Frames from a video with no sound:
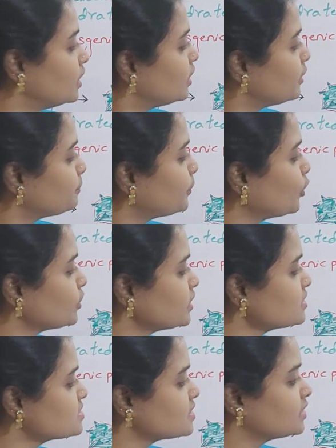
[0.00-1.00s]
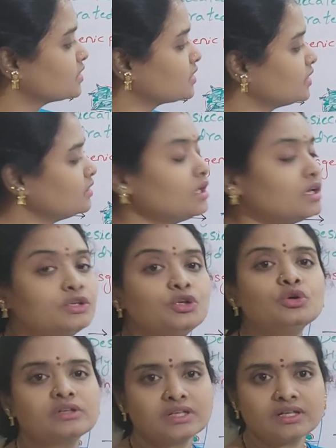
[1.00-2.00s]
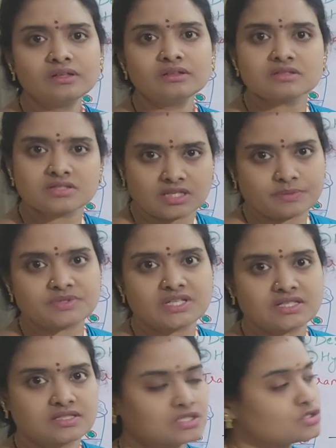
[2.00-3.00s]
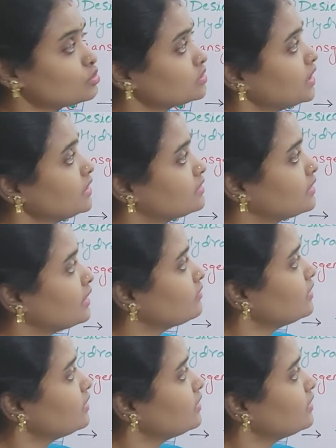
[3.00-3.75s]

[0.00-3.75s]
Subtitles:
pouring certain nutrient substances so that they will